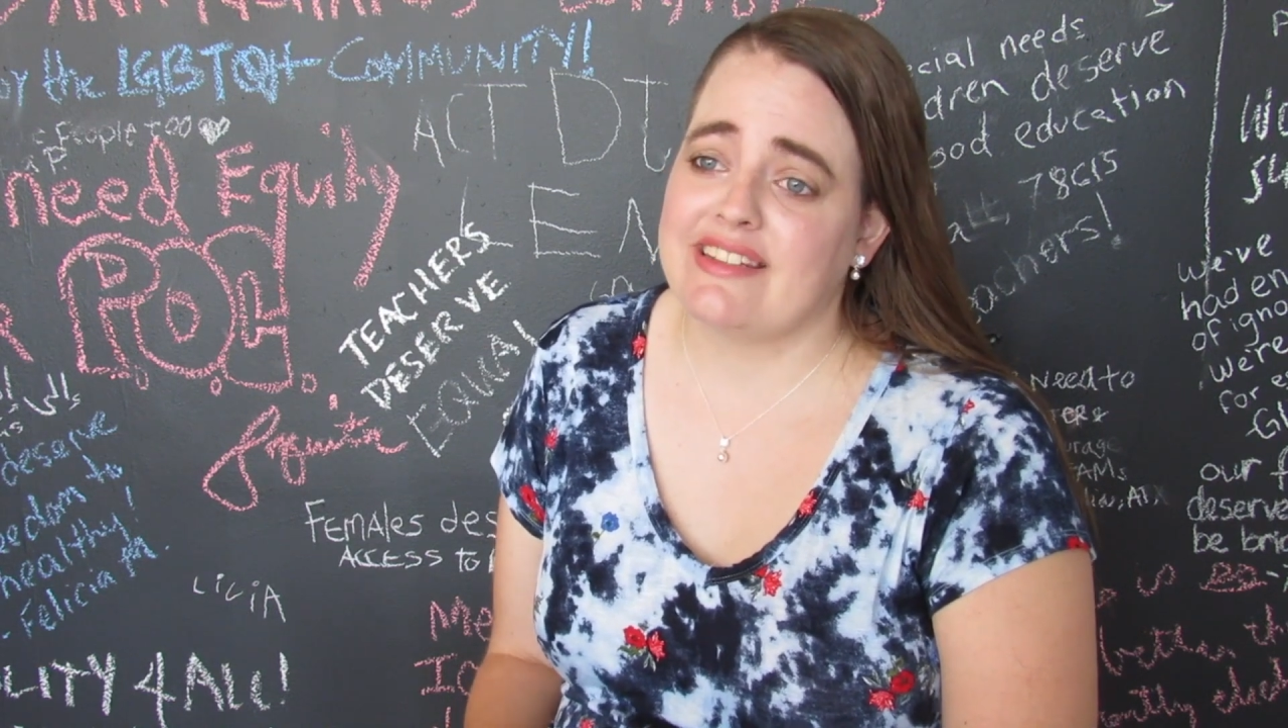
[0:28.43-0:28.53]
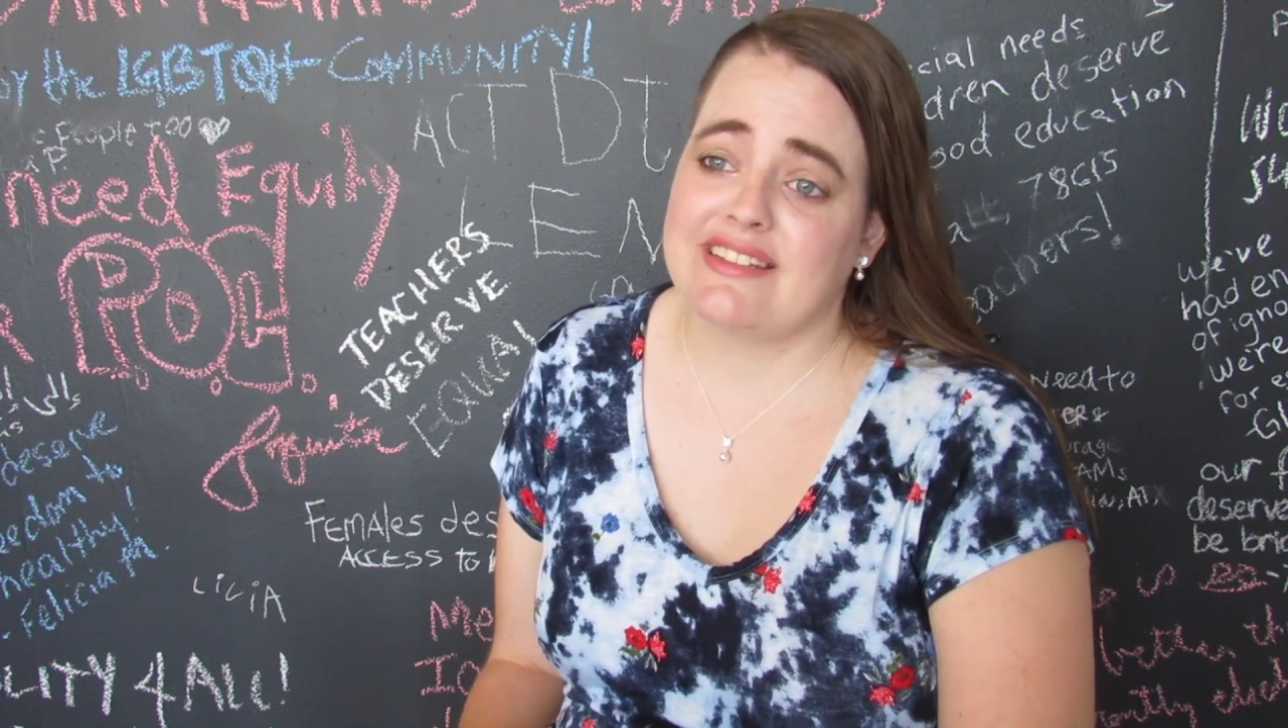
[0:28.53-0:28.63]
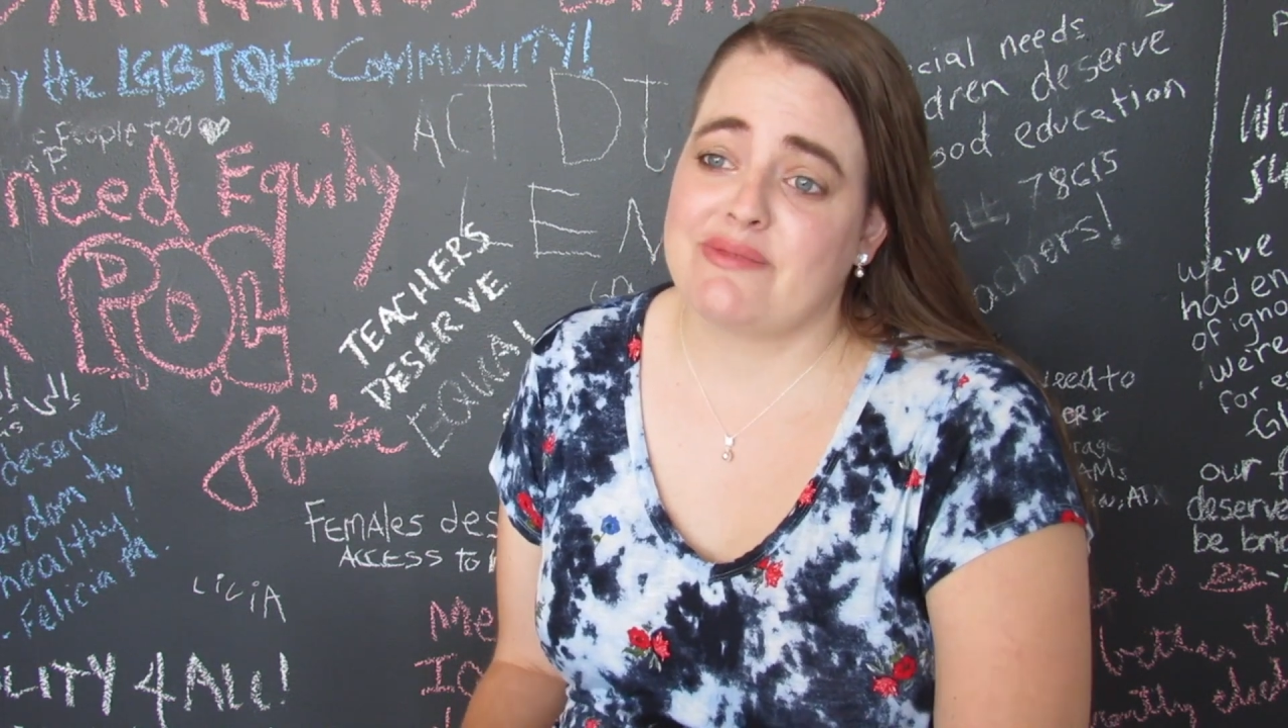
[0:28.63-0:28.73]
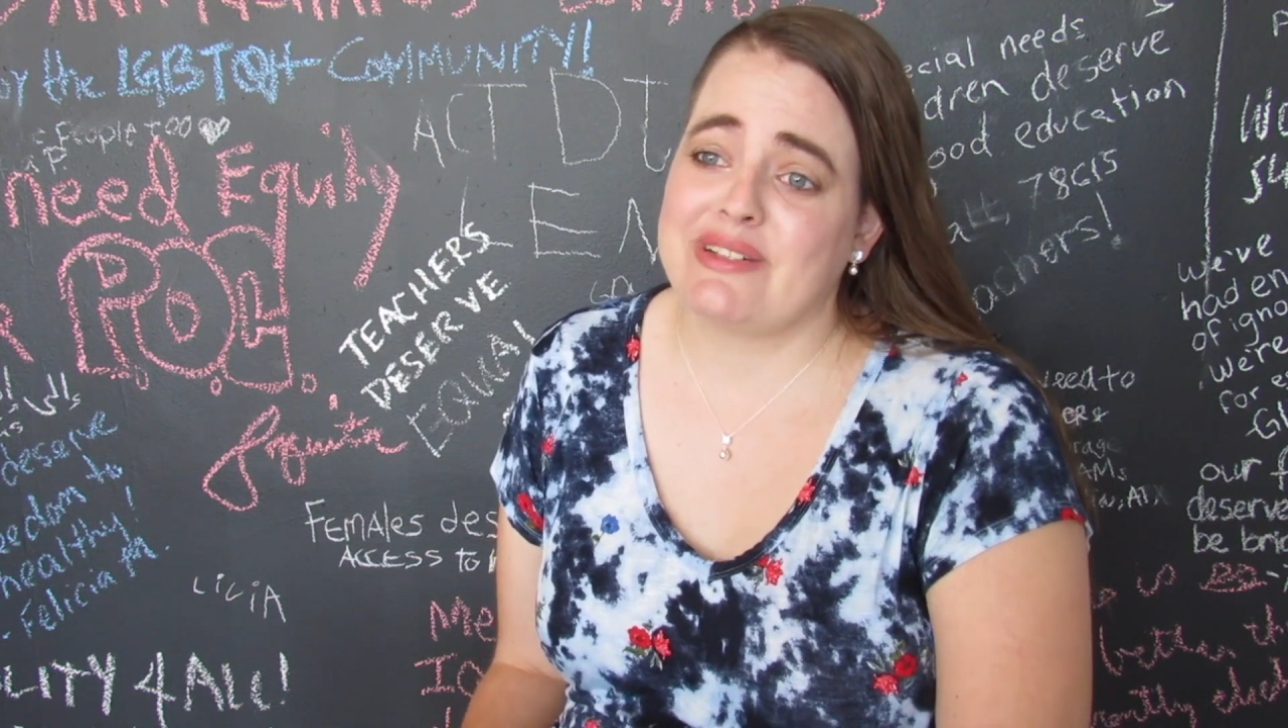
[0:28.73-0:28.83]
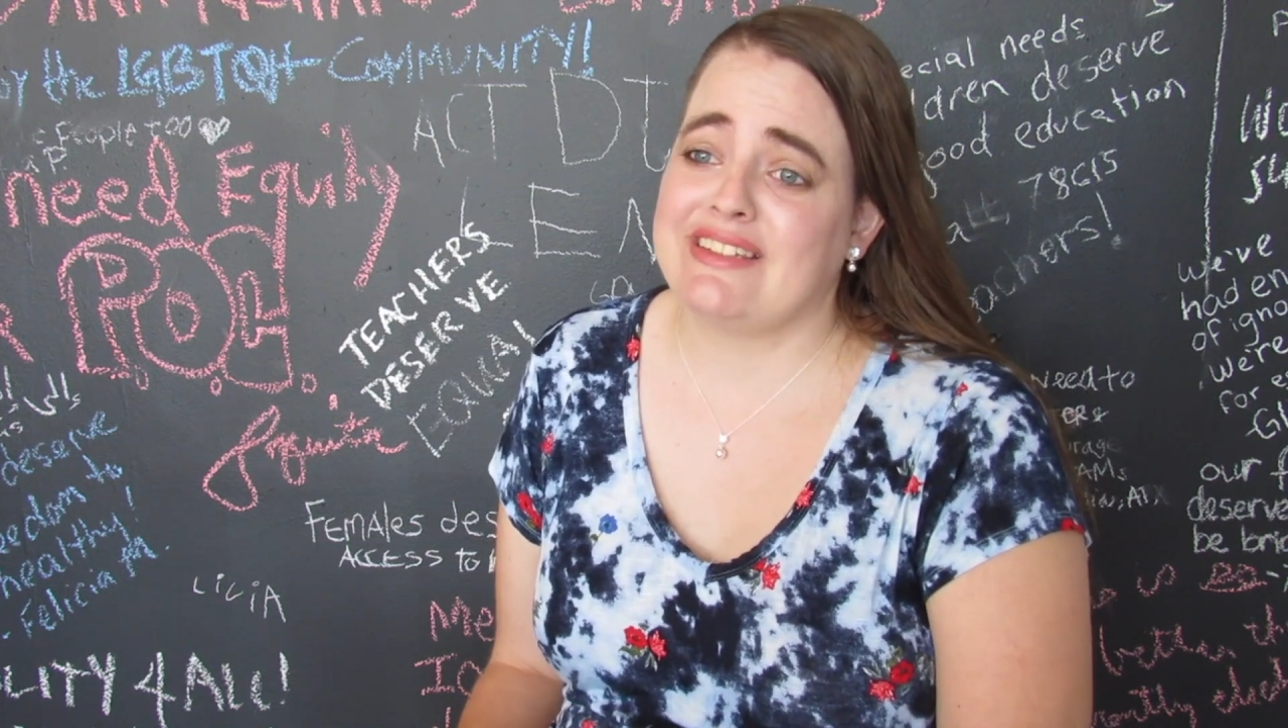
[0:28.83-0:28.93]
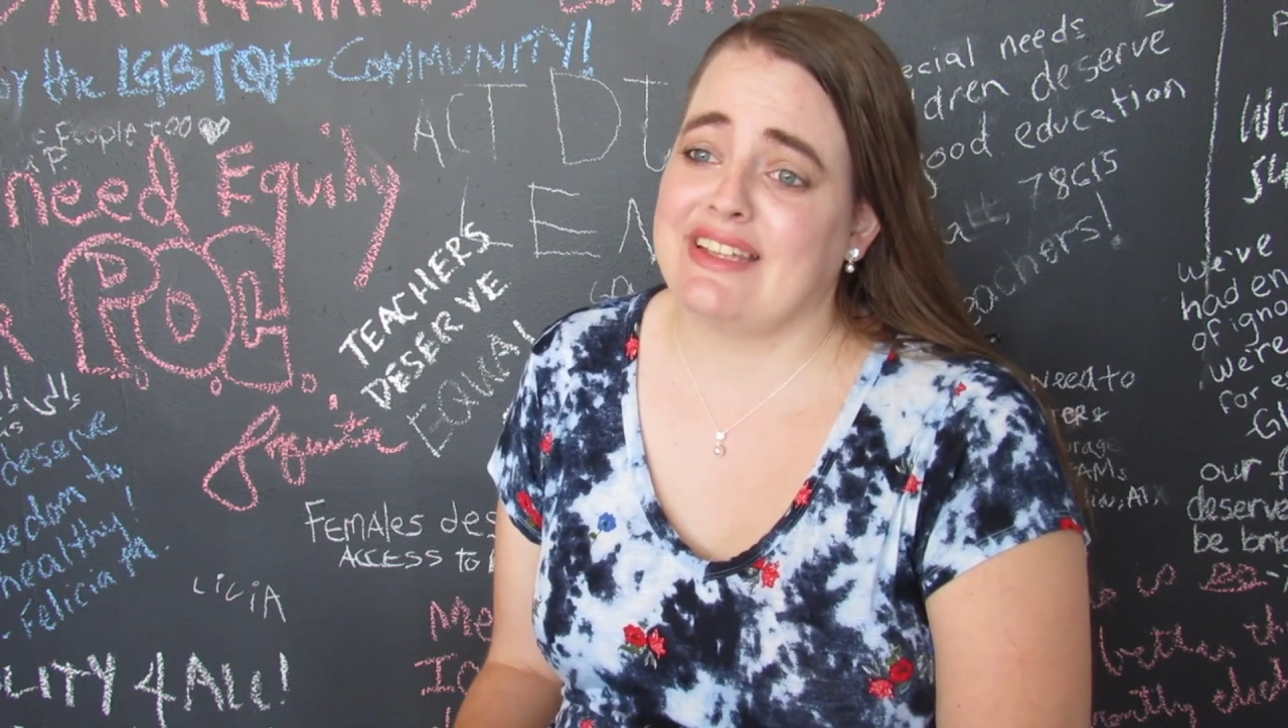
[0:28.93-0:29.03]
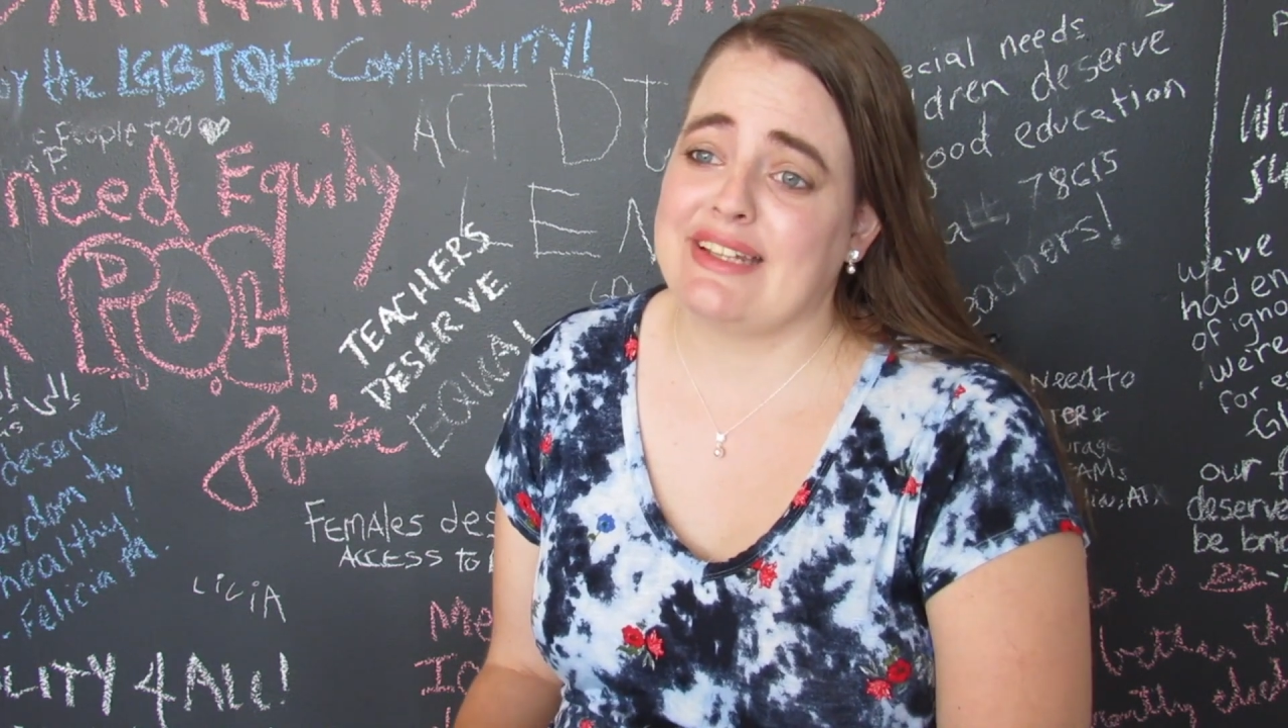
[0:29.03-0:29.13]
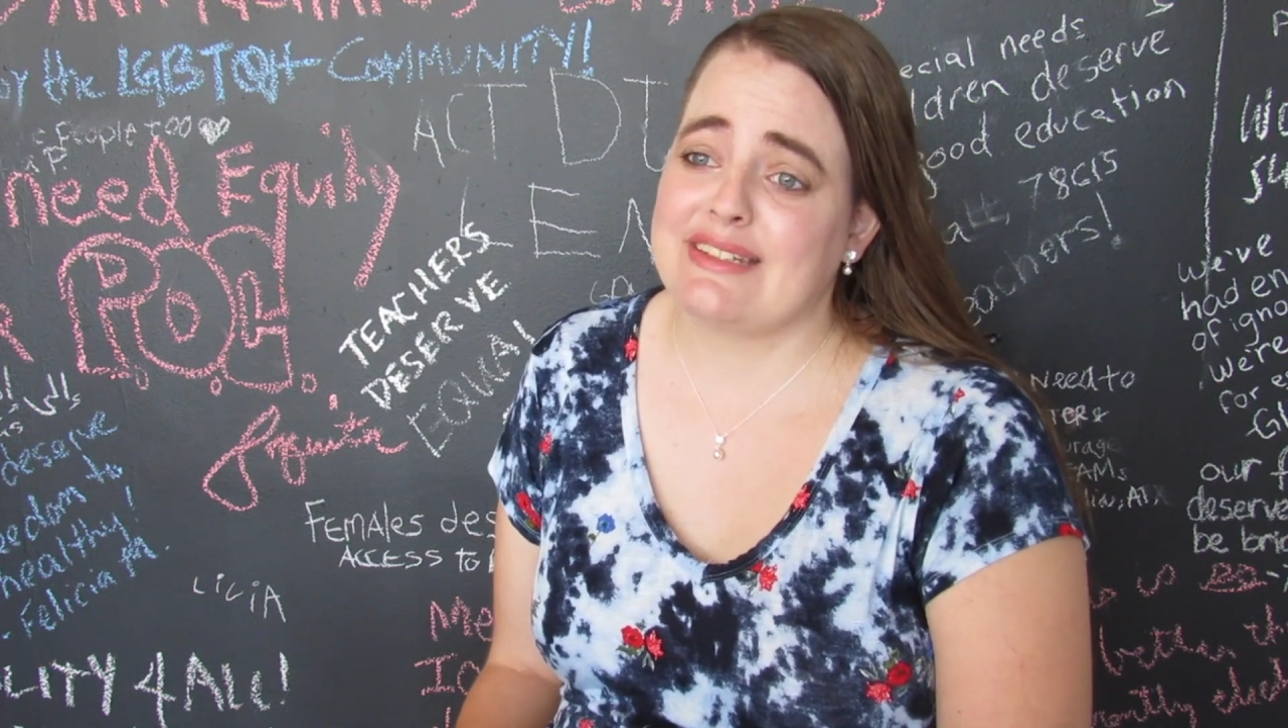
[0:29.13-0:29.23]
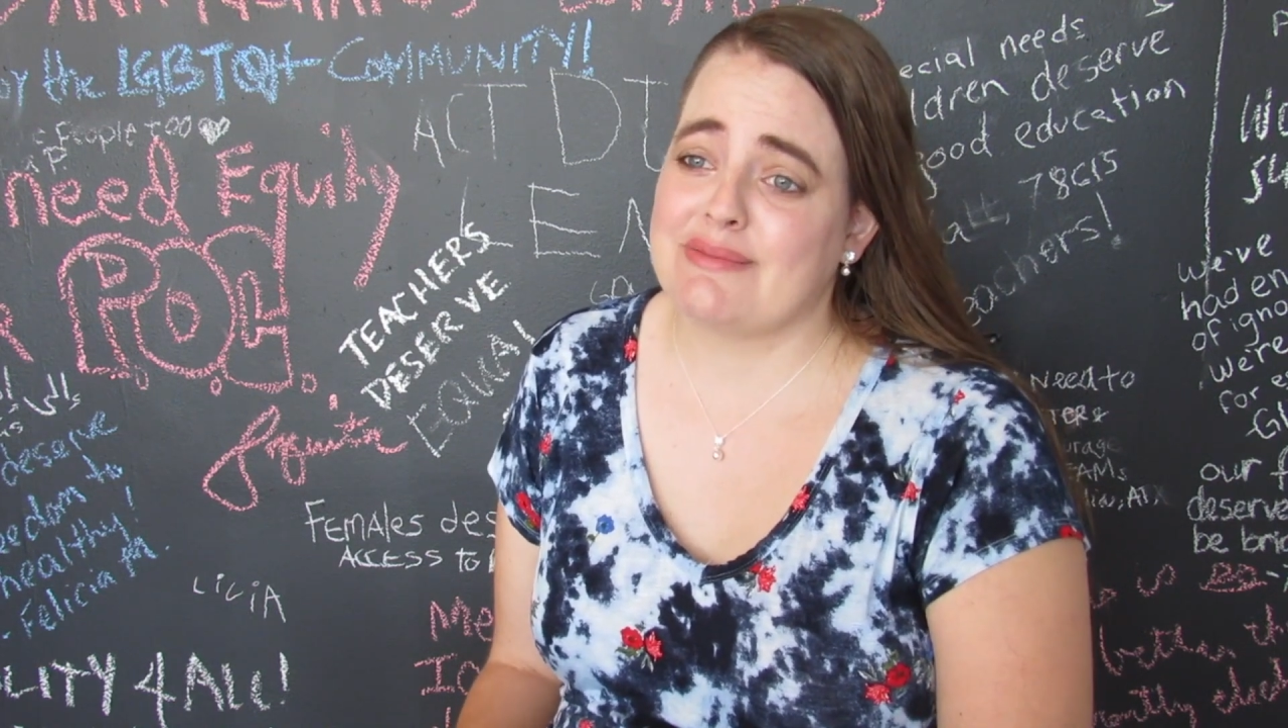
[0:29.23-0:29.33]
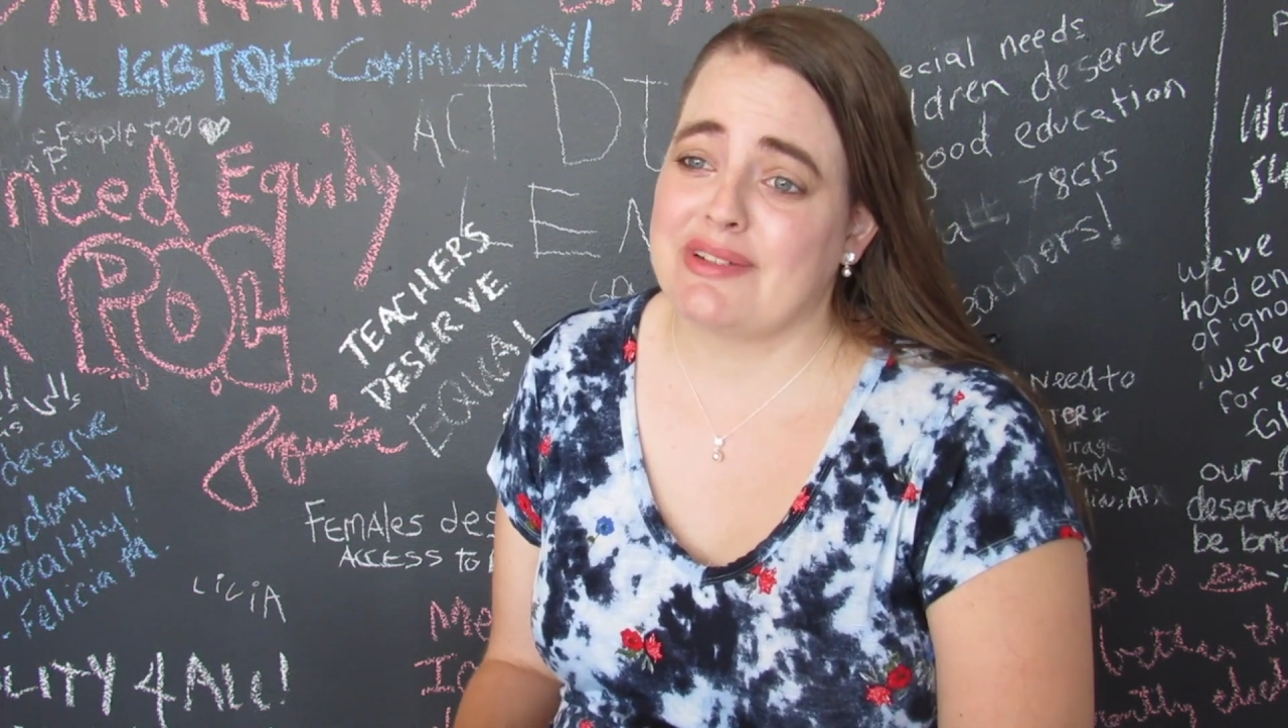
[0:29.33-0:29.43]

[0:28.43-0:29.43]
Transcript: and then somebody scans